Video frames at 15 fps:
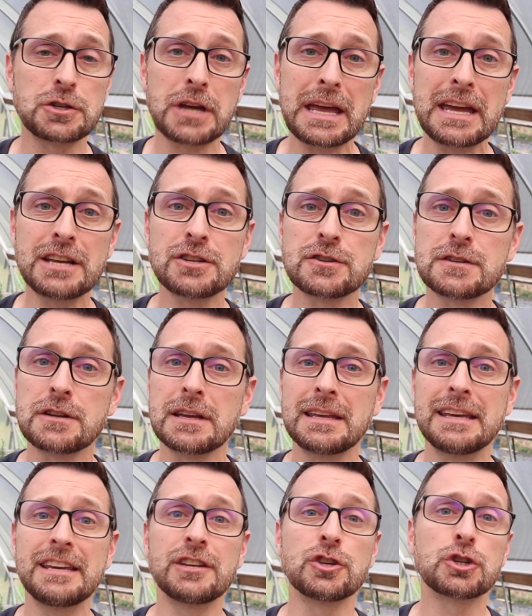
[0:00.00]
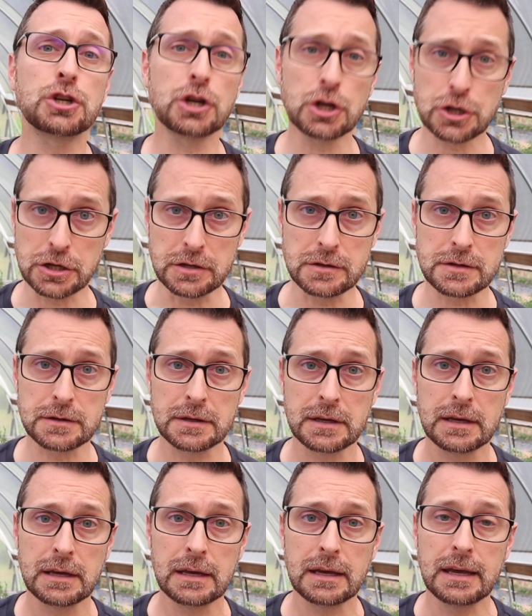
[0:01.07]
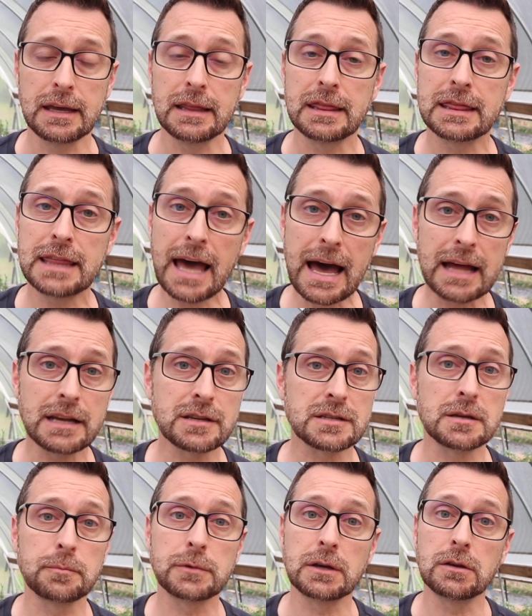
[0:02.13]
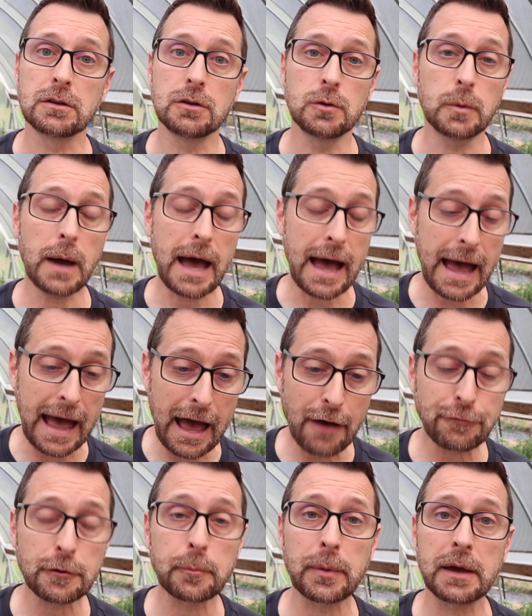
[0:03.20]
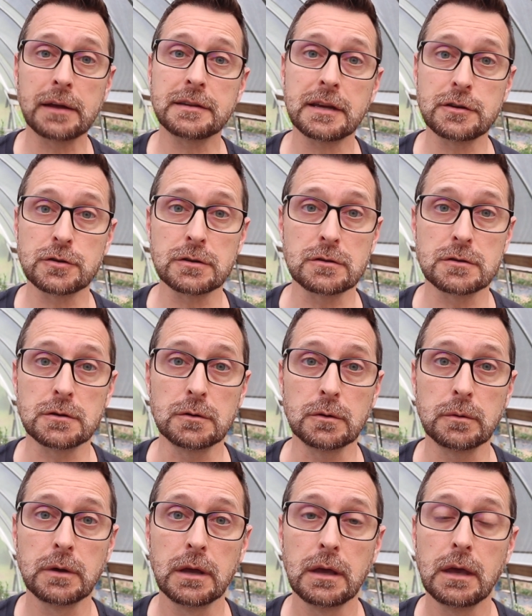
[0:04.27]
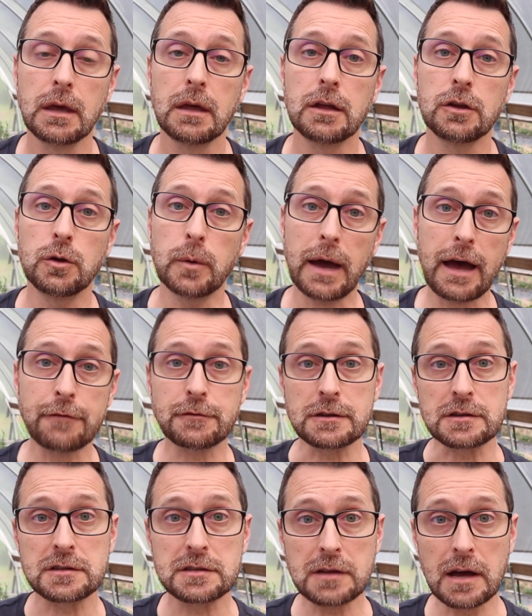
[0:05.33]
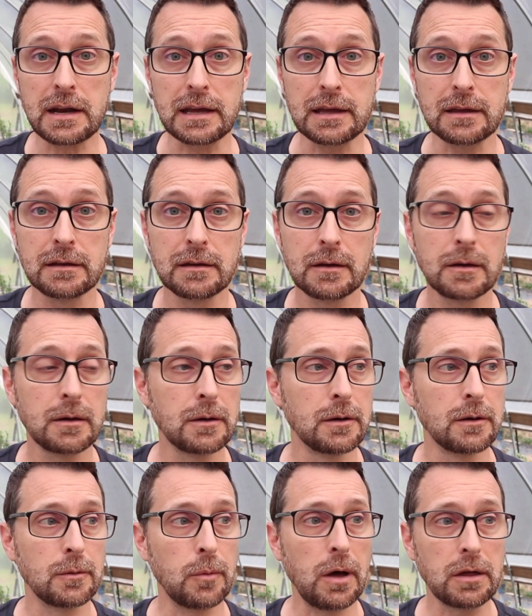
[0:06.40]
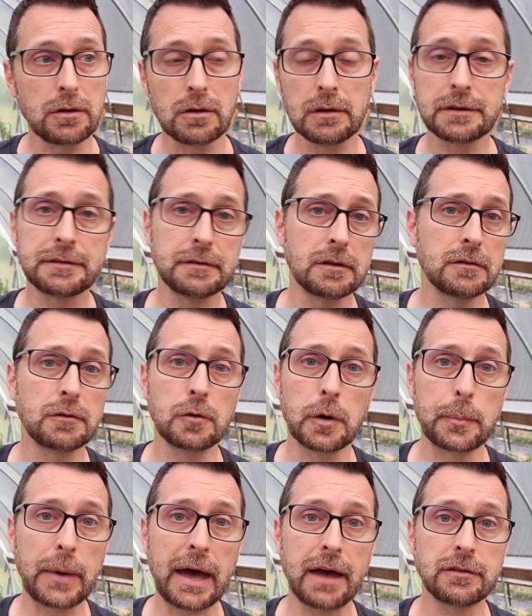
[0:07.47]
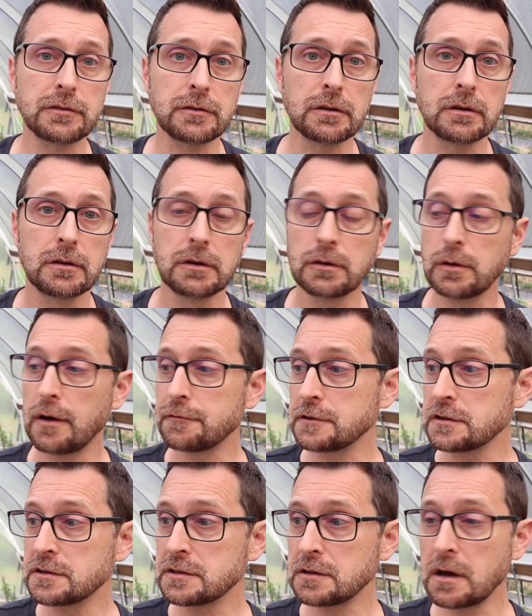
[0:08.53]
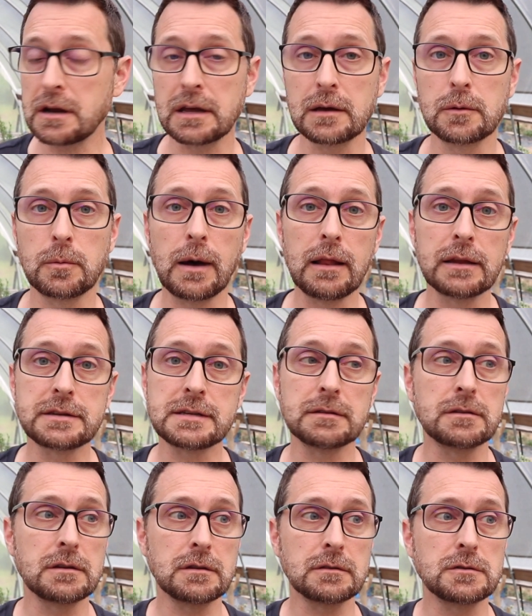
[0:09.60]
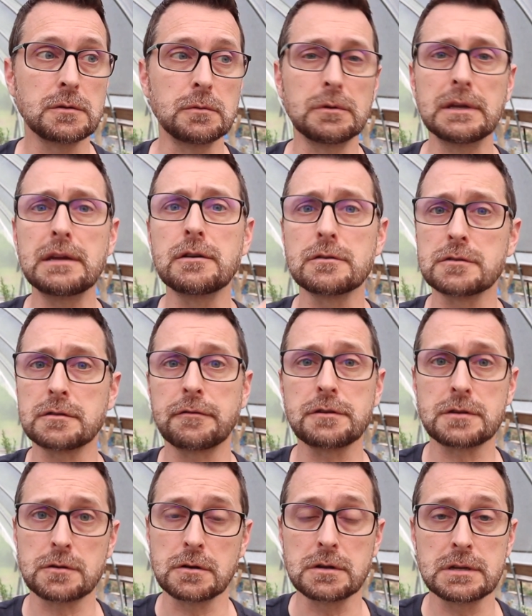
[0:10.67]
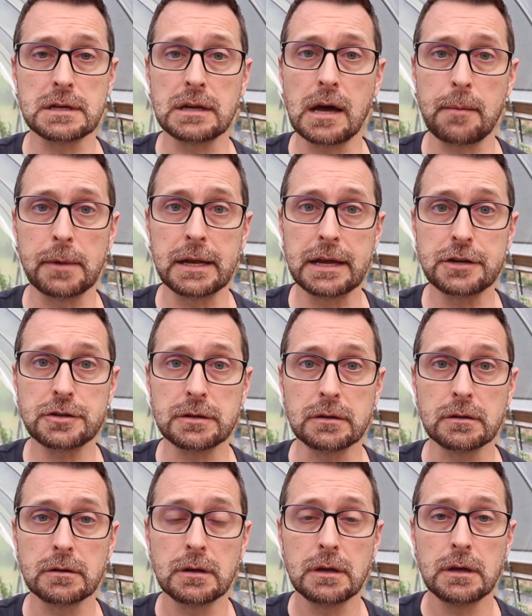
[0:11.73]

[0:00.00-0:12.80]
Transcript: changed in churches. And that is something you have to pay attention to. You have to study while you're listening to a pastor. You have to study while listening to leaders of a certain denomination.